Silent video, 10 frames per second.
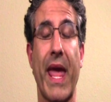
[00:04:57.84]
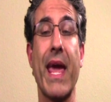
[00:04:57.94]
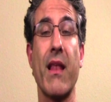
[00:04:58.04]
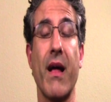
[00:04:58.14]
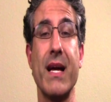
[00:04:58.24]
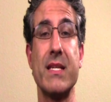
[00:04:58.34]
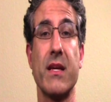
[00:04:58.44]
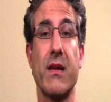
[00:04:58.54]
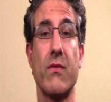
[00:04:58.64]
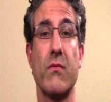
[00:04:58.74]

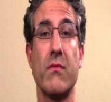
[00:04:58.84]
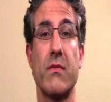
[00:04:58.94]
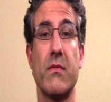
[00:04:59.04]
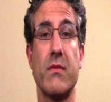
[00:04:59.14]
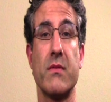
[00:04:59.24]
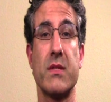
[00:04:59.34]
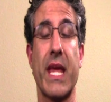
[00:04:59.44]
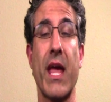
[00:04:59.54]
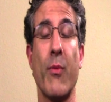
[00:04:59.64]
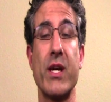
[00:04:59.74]
analyzing scale